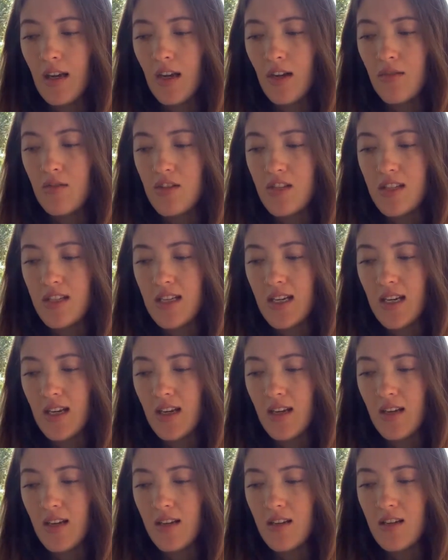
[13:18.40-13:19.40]
just
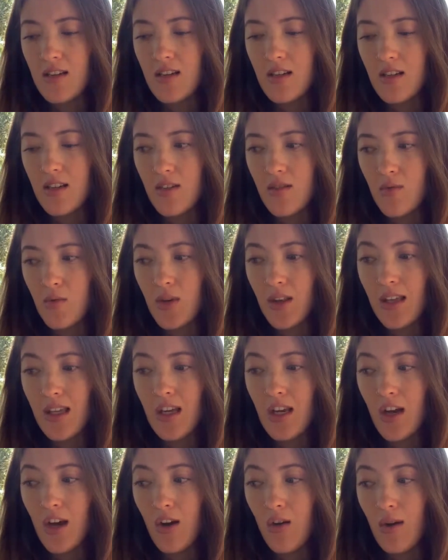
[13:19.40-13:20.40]
didn't really
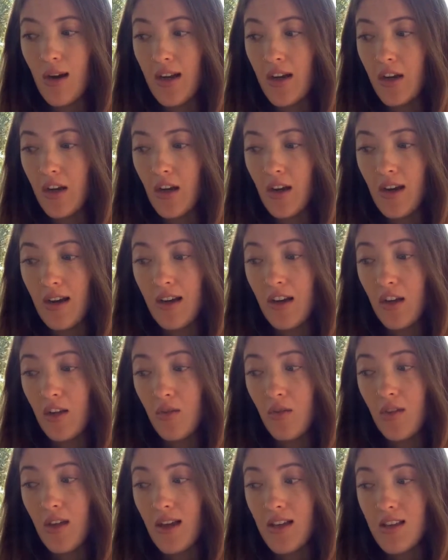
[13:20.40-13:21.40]
know. I
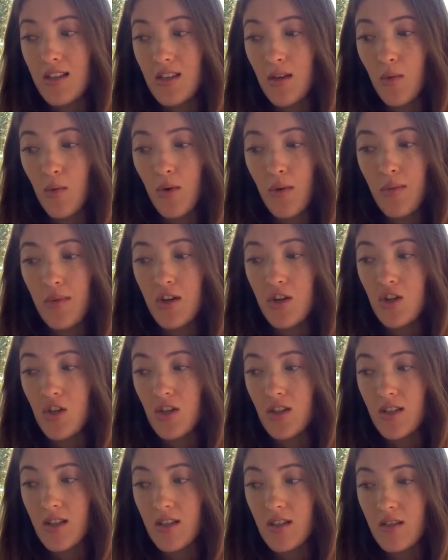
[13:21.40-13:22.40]
knew that some women
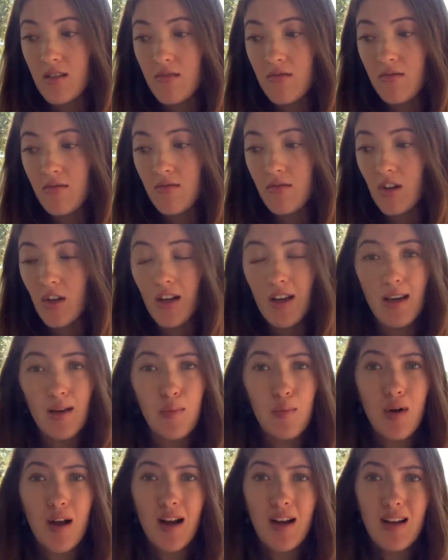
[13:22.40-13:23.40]
just couldn't
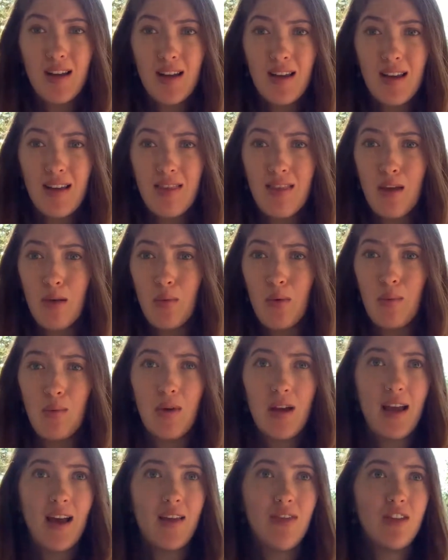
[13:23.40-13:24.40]
get pregnant, and then
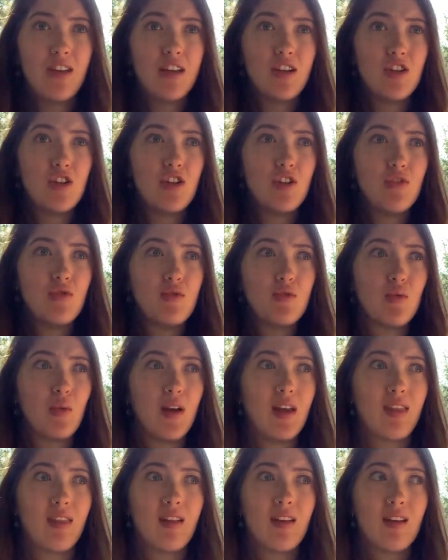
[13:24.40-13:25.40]
we had the issues
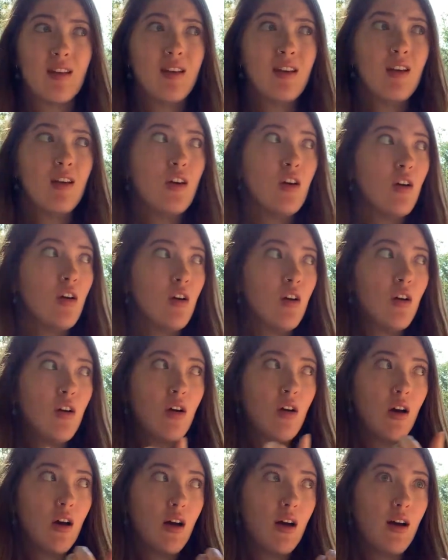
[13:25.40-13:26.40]
with
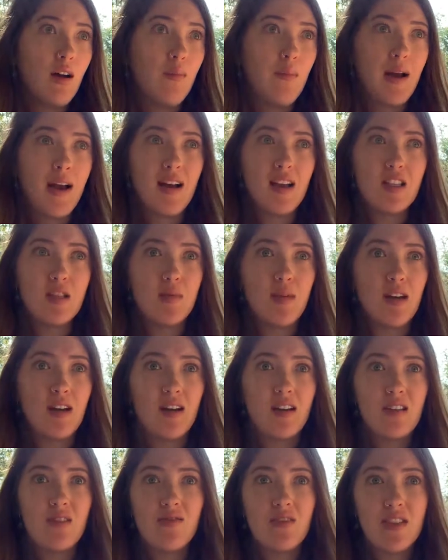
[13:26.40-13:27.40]
my husband and
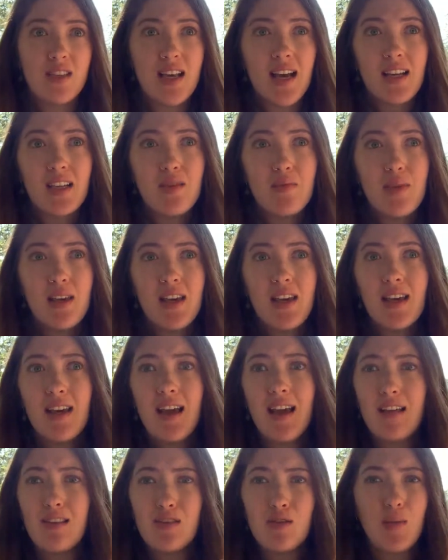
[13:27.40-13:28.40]
his
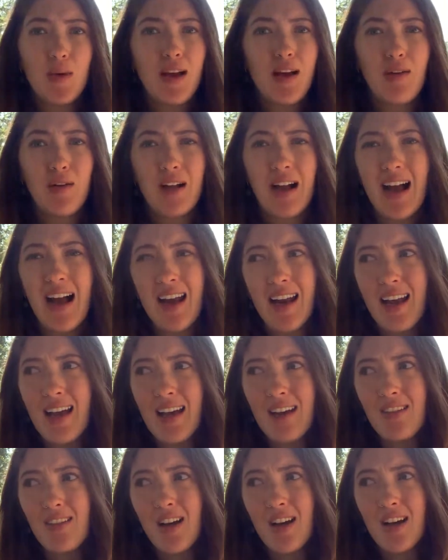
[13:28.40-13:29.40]
vasectomy, and so we kind of
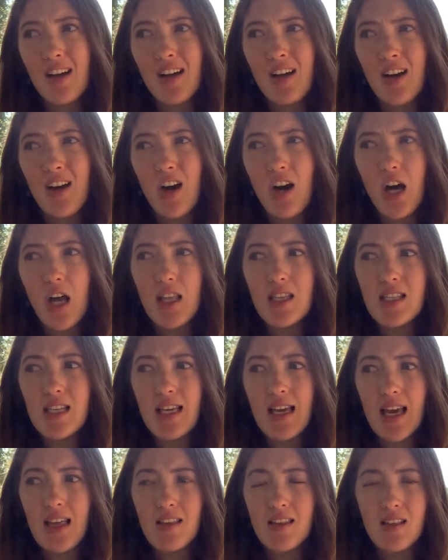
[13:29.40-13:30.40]
had a lot of odds
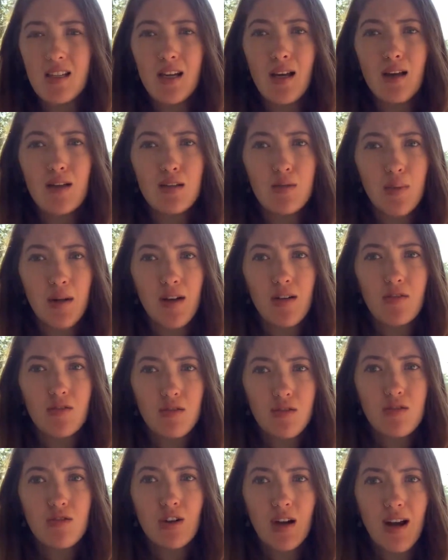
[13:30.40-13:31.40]
against us, but I
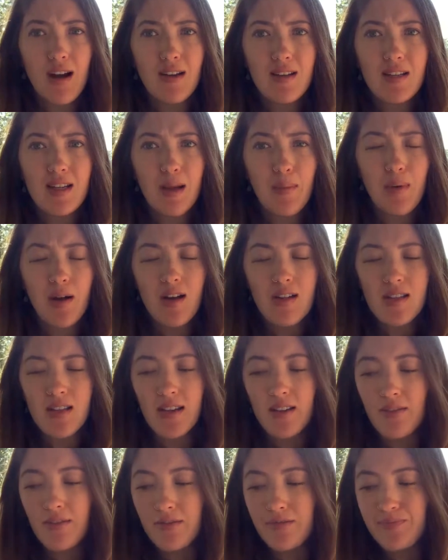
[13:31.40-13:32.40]
was trying to stay
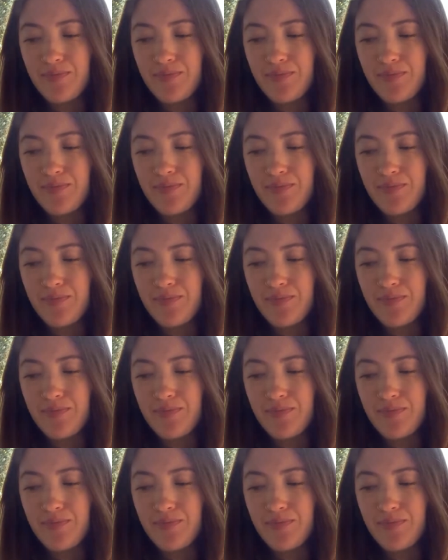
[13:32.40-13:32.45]
positive.